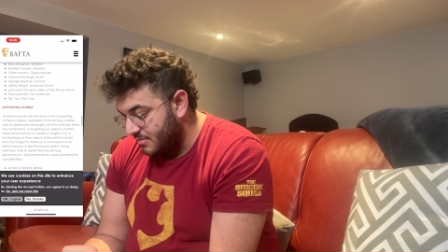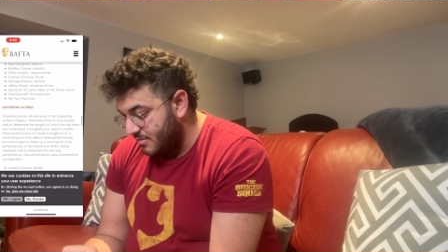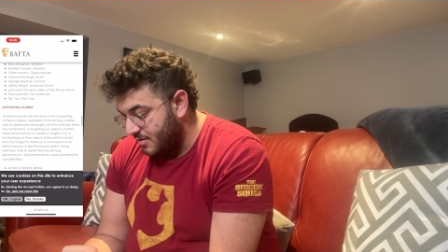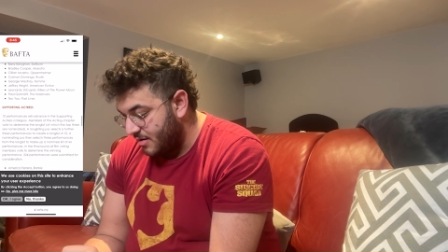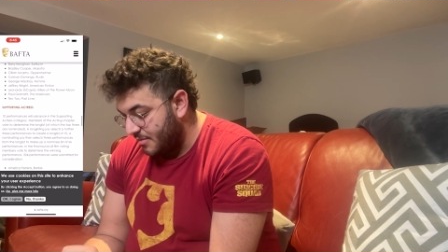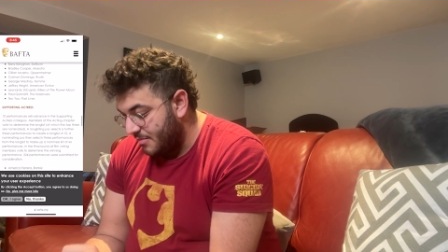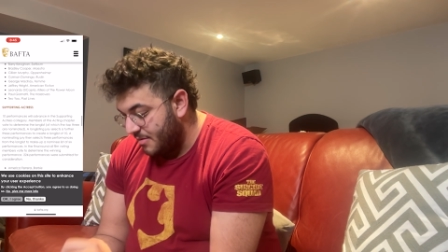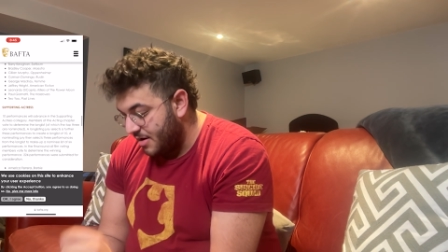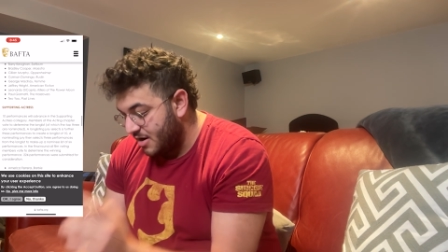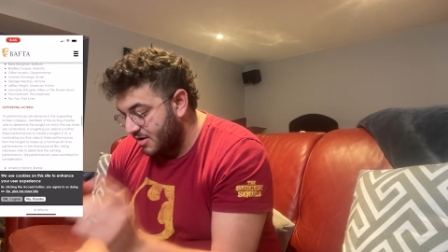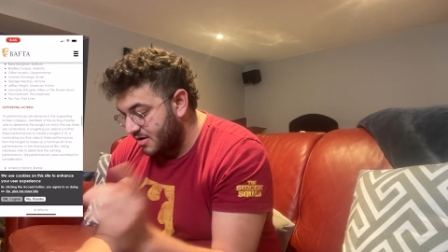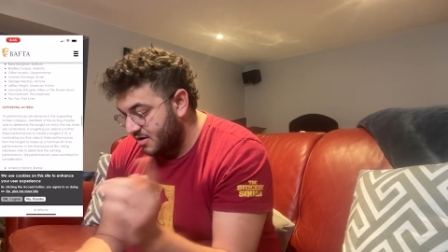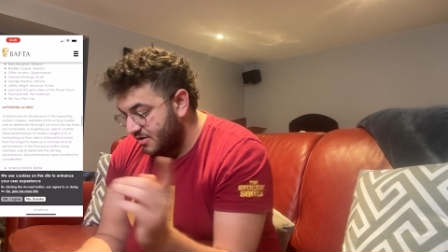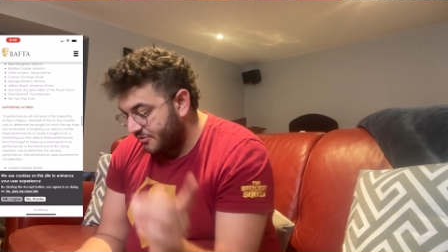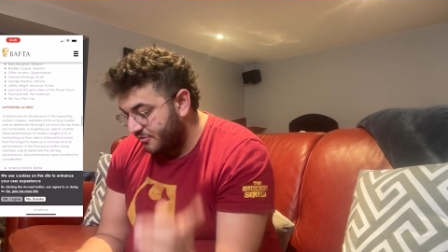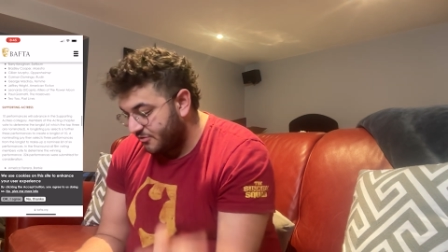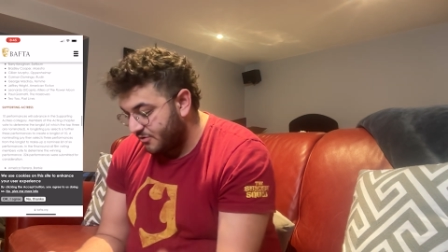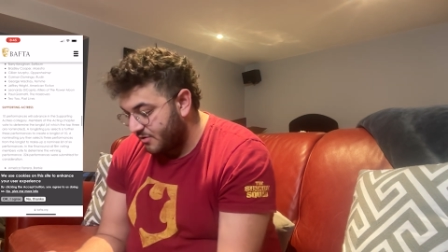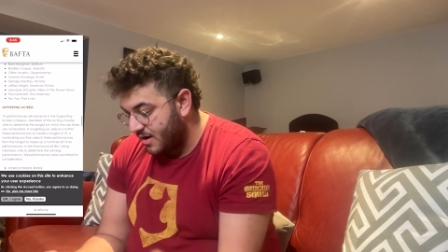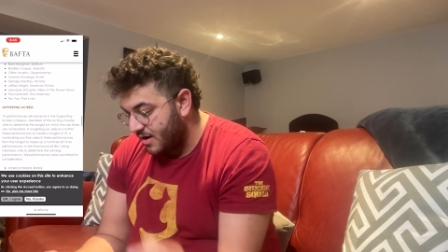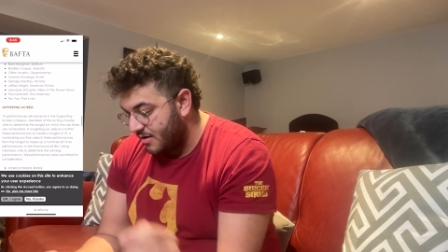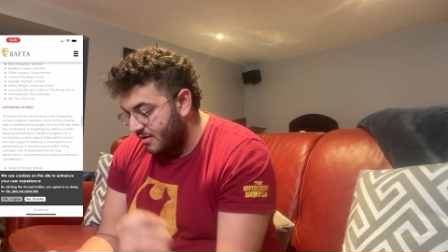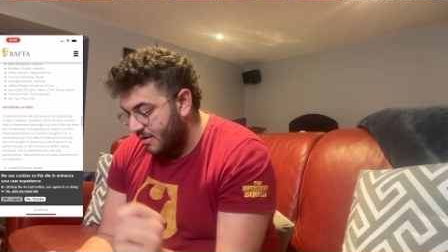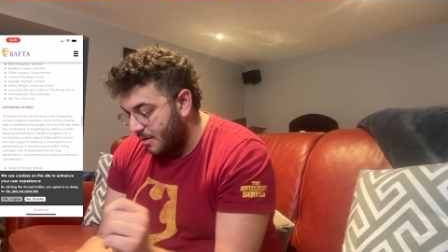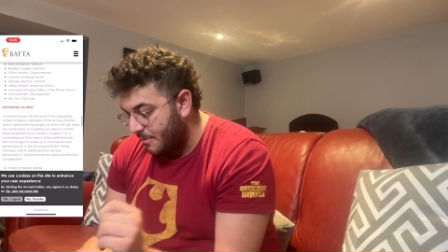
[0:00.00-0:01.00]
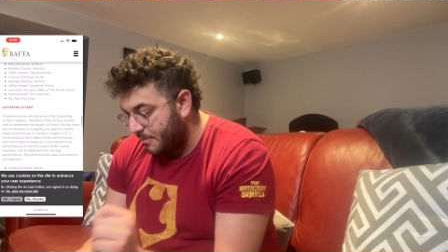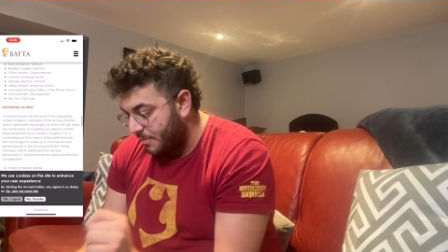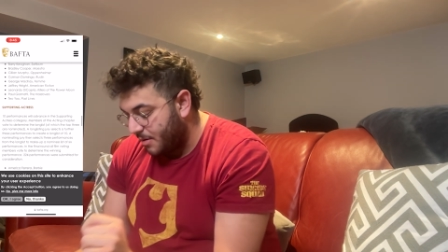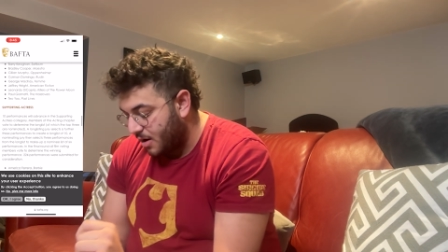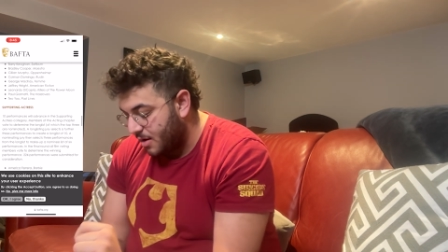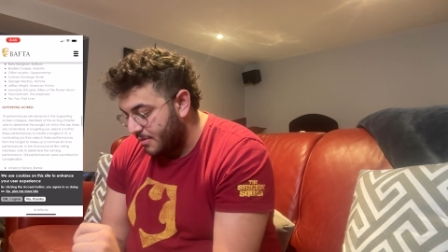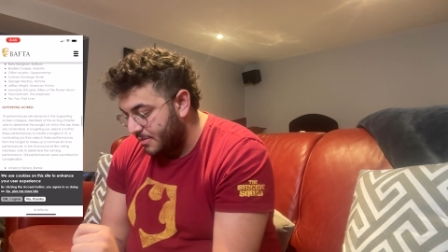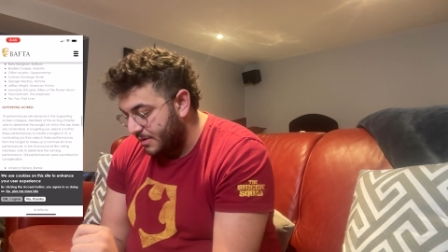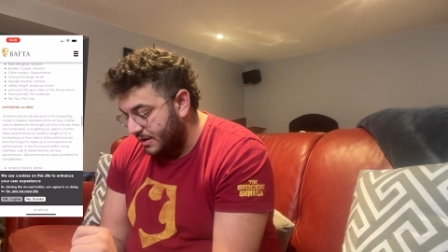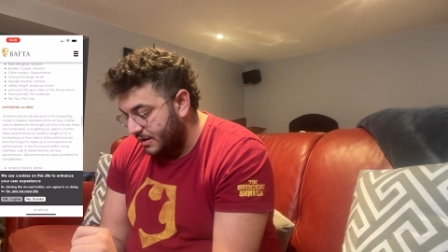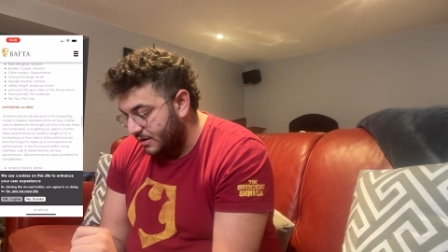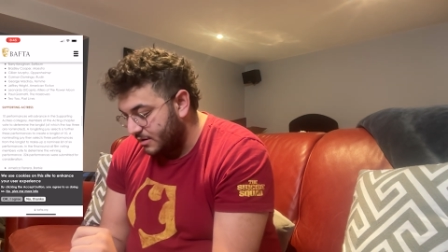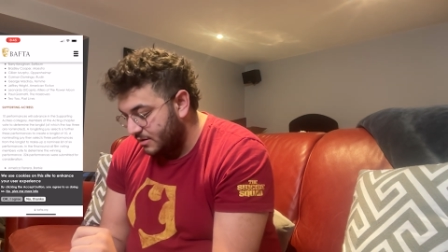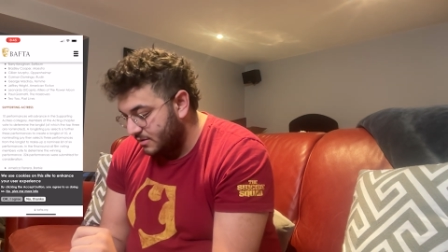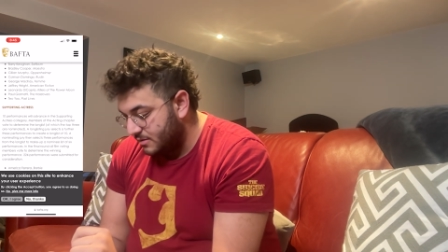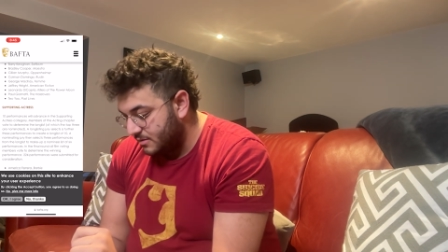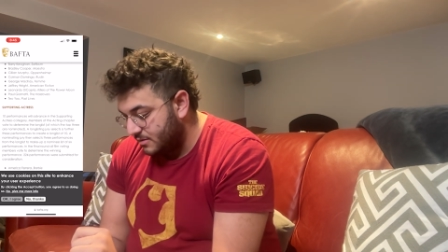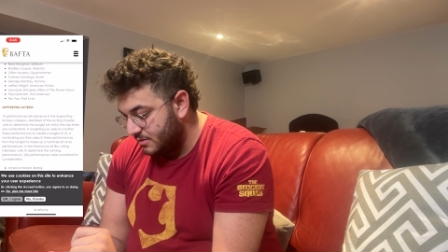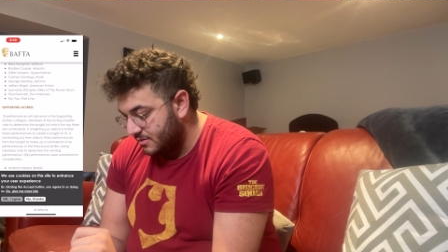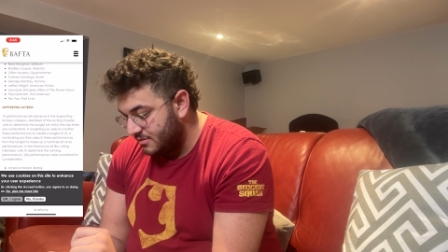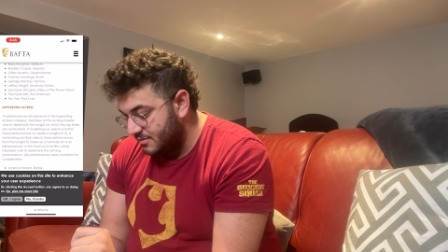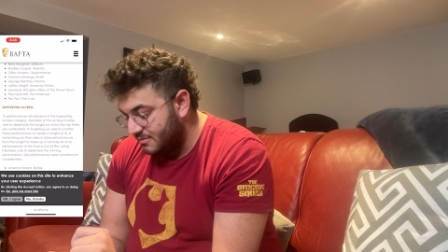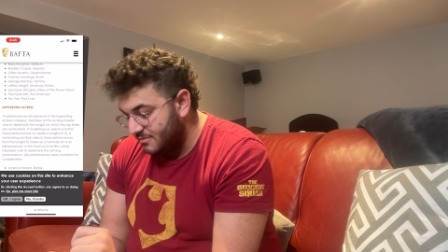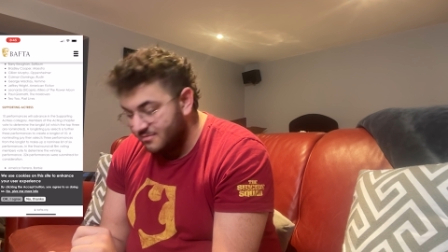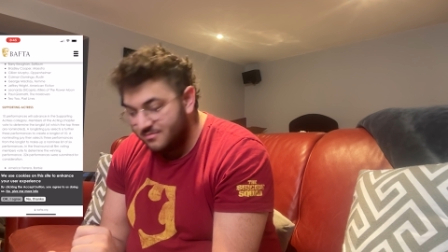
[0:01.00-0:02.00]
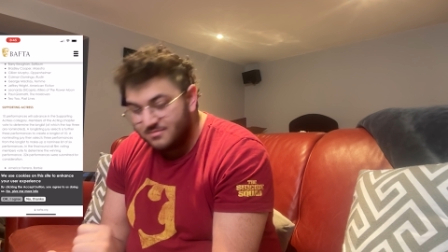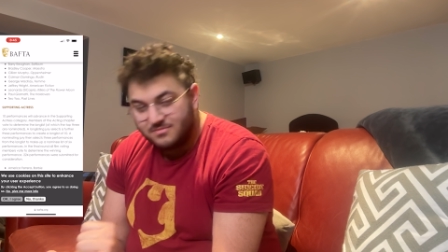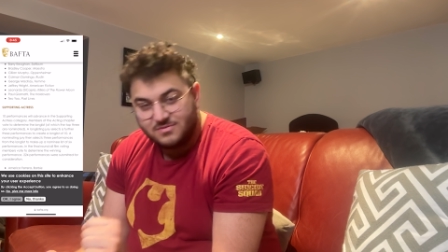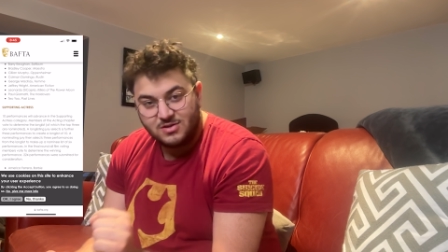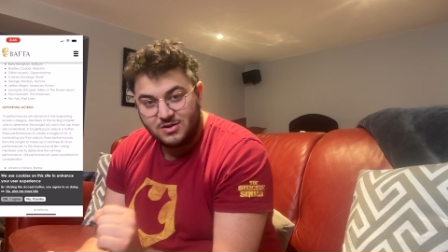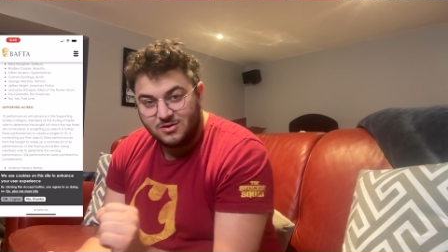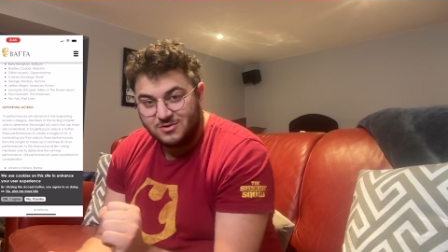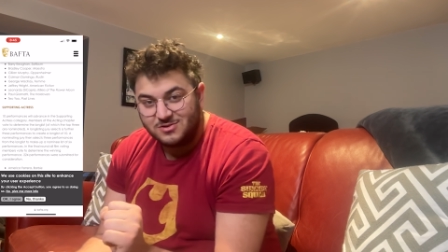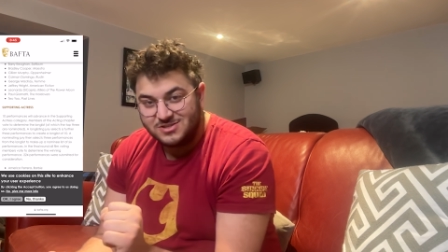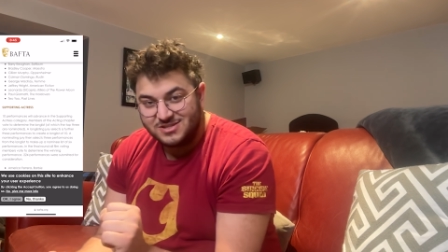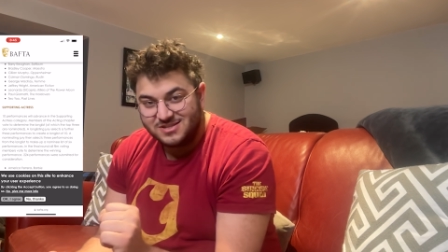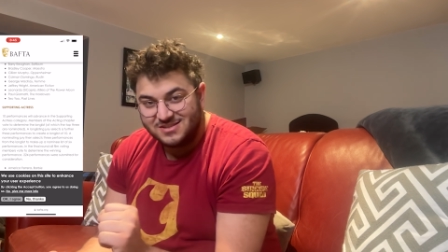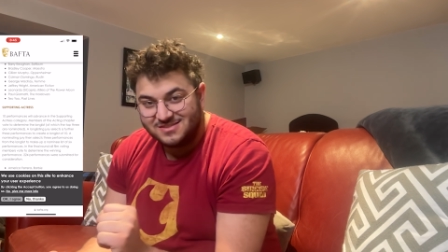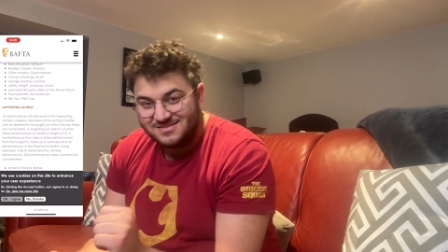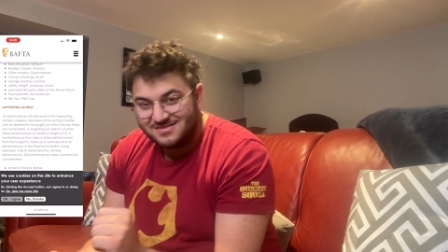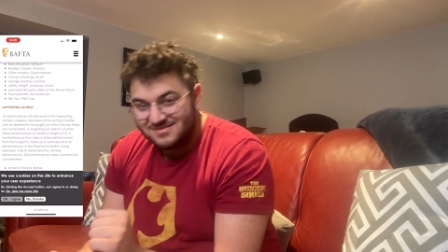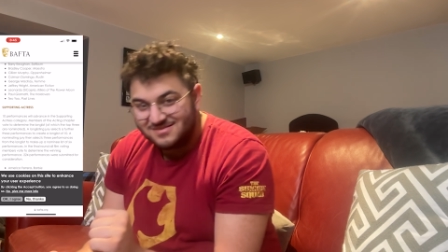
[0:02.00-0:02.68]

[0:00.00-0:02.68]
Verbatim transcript: America Ferrera, Barbie. Told you.